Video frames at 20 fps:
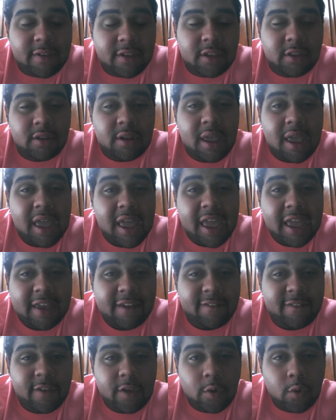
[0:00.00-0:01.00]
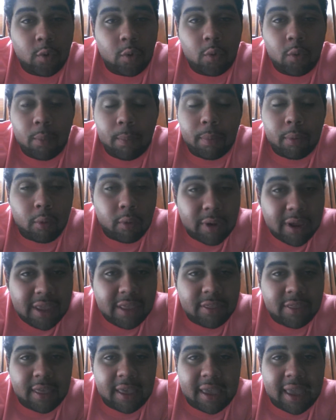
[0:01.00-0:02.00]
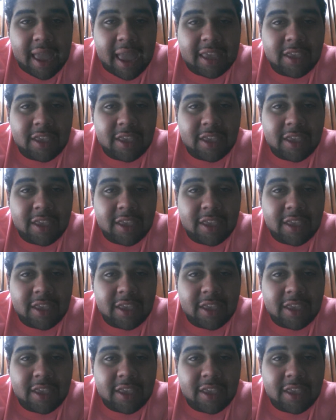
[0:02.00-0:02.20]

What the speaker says: And if you breathe it